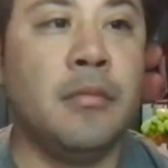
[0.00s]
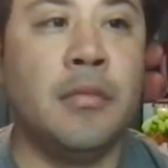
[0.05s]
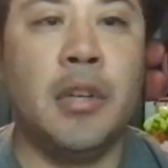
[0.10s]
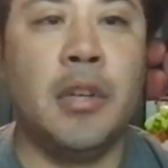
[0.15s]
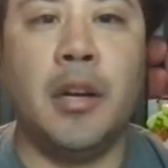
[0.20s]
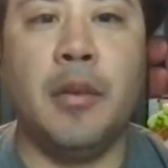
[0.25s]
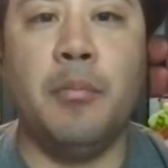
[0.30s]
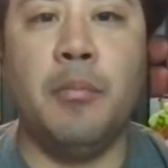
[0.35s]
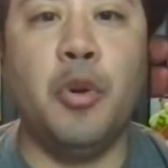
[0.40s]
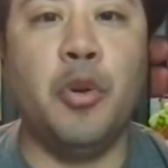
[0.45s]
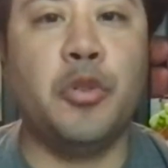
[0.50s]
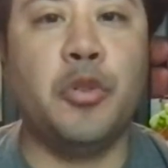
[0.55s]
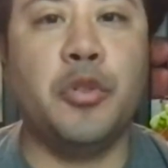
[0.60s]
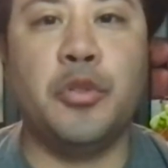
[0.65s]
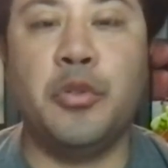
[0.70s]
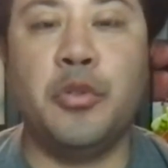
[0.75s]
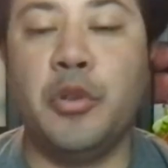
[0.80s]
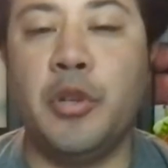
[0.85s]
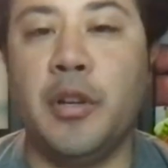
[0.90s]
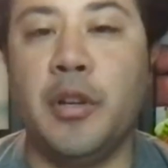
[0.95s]
a
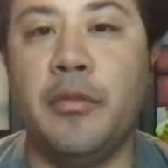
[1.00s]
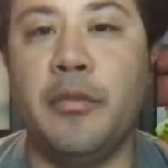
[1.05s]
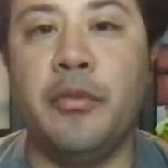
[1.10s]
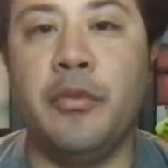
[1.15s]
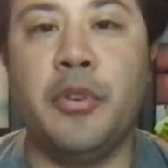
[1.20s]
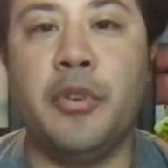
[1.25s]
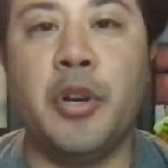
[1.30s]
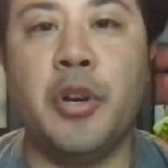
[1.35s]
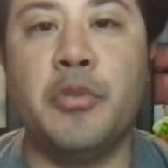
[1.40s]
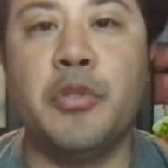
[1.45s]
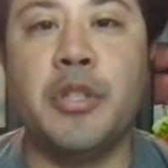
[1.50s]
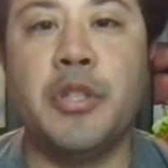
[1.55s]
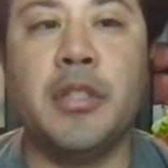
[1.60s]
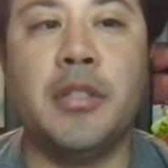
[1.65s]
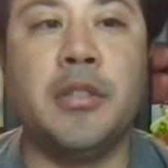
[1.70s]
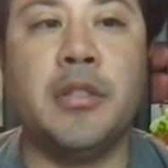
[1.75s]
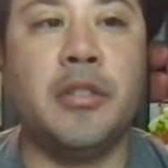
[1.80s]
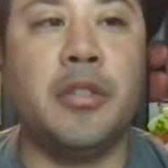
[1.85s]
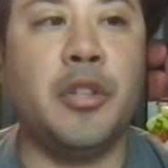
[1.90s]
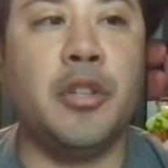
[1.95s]
multitude of
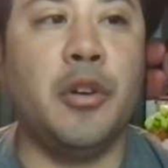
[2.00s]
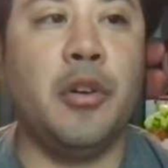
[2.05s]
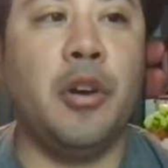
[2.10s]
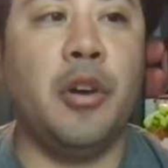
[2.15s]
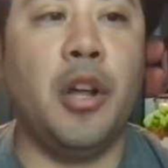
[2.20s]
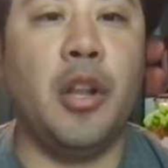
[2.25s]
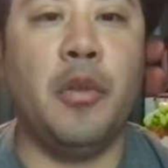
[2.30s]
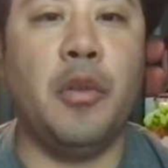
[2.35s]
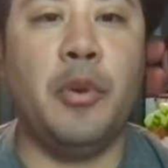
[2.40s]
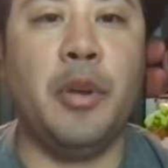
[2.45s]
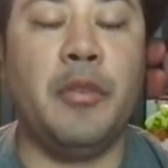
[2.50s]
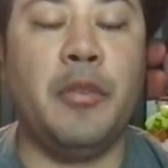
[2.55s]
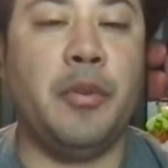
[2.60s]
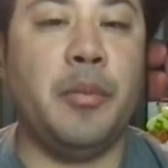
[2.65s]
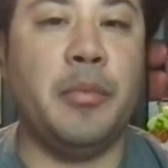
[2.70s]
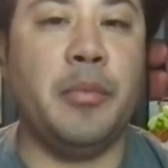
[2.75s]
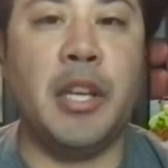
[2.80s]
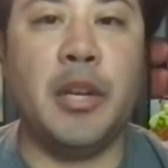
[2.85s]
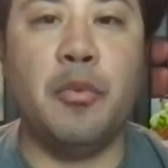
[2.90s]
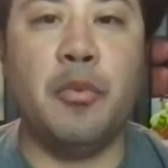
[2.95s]
coaches, all the way
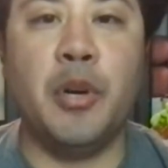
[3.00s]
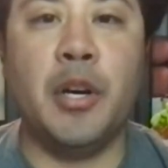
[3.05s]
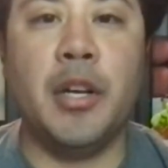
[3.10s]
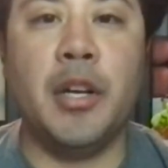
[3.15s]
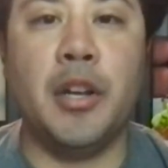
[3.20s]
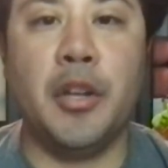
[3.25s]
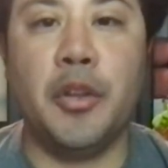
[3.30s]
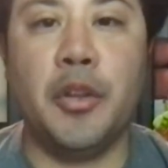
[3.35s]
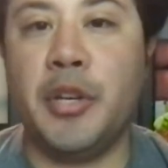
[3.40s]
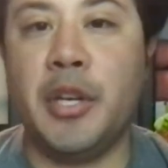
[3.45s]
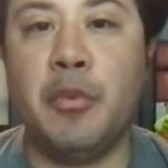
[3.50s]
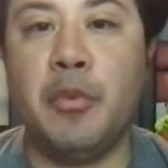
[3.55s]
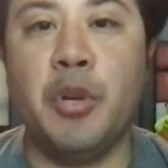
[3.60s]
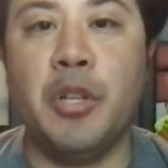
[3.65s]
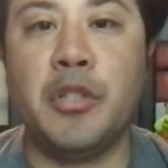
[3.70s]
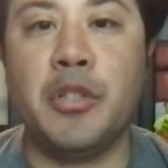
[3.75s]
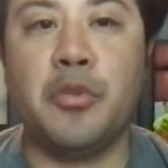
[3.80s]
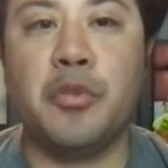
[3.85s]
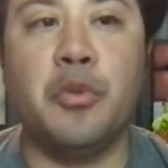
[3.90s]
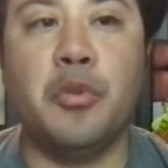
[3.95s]
from D1, other
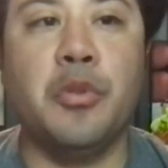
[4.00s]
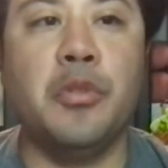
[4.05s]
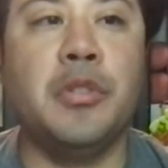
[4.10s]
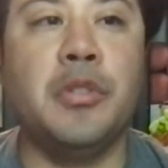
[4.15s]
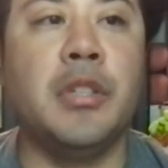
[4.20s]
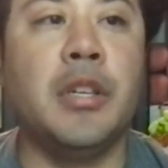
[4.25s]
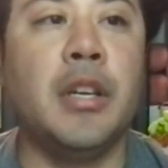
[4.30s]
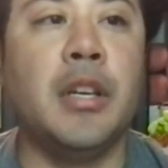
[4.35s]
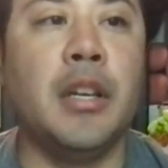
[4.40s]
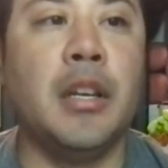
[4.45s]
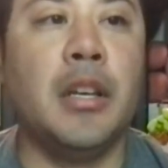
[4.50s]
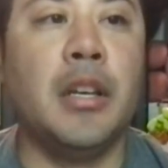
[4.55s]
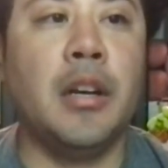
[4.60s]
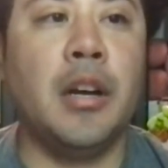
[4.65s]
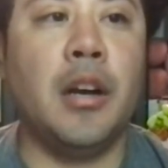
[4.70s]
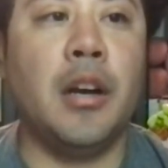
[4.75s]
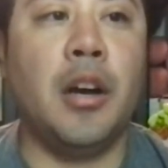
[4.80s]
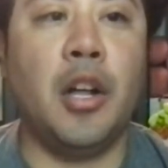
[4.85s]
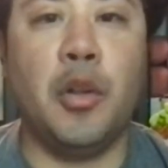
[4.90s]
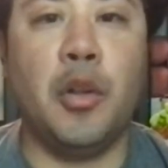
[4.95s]
D1 schools,
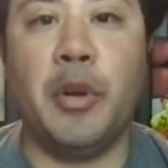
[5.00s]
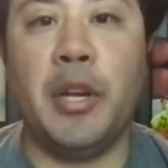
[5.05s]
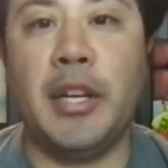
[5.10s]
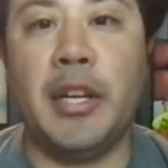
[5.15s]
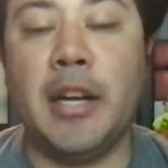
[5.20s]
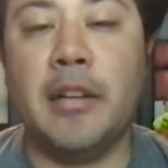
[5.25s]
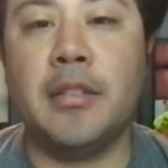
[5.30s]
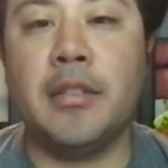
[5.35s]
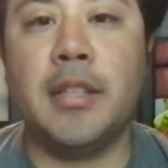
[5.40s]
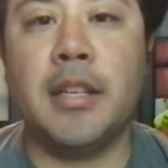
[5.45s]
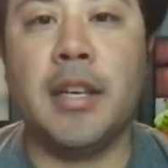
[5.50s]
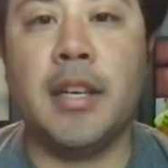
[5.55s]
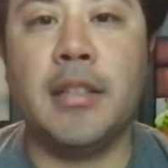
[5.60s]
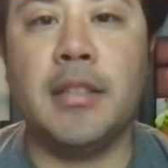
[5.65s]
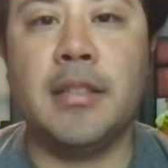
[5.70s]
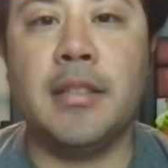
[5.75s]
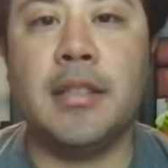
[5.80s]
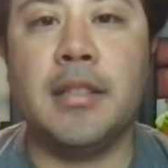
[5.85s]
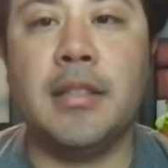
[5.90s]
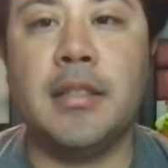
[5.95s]
all the way down to
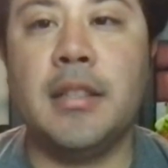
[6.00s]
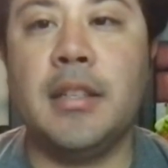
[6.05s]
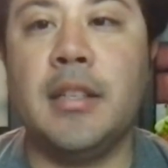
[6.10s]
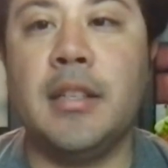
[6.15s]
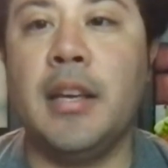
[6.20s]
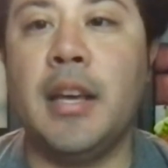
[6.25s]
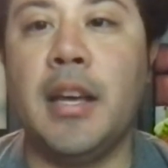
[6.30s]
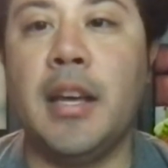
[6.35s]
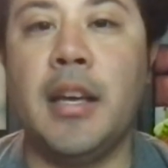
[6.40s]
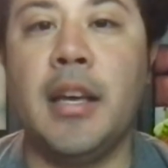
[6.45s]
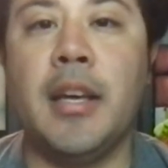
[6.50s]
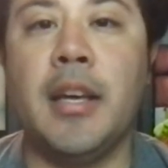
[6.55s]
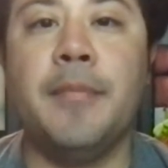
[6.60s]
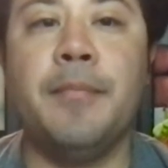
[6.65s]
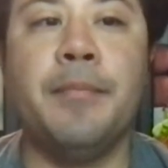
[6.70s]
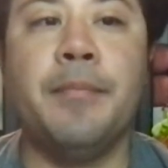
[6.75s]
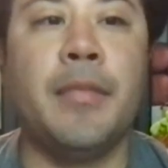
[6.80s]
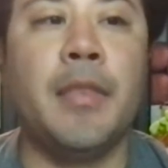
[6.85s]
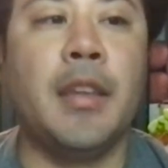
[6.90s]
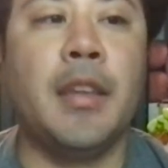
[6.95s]
NCCAA.